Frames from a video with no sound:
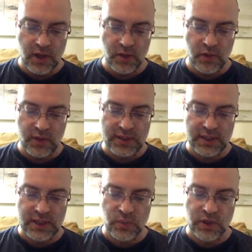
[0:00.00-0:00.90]
Through the
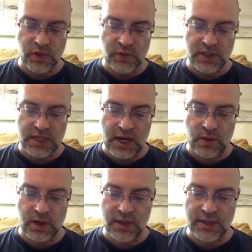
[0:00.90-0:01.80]
slit window of the
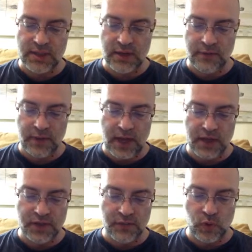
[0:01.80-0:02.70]
tower he could see a
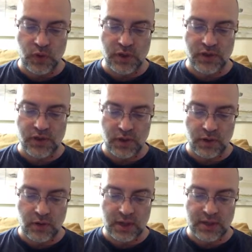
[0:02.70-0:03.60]
flash of orange
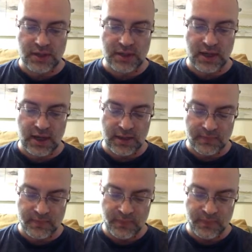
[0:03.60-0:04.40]
across the sky.